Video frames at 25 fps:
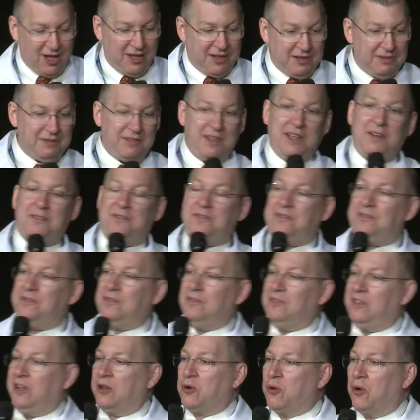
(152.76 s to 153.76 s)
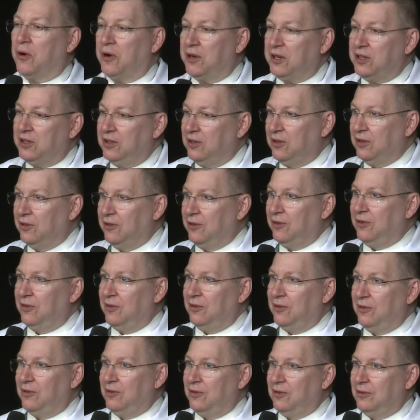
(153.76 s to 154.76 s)
If the cork
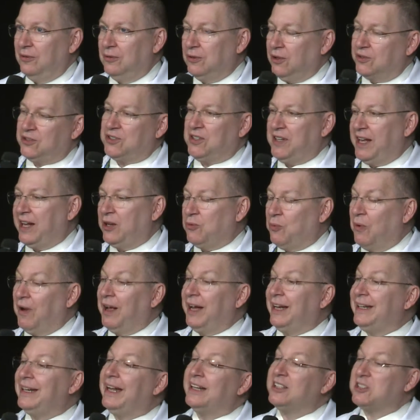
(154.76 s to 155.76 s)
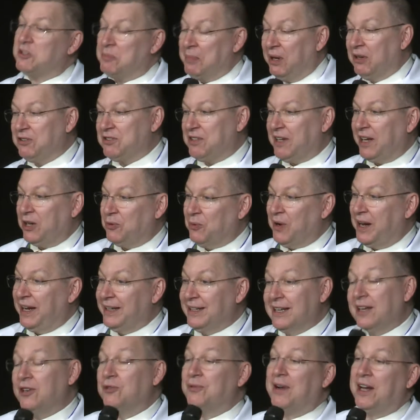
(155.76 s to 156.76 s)
looks like wine and smells like
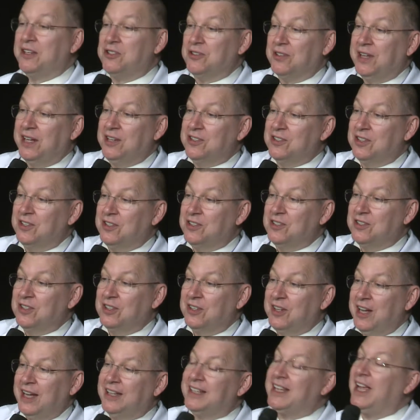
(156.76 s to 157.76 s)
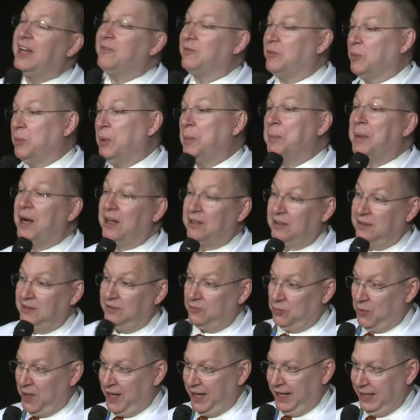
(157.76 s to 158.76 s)
wine, congratulations, it came from a bottle
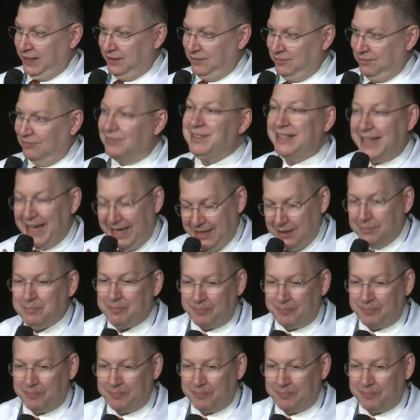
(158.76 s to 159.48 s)
of wine. Yay.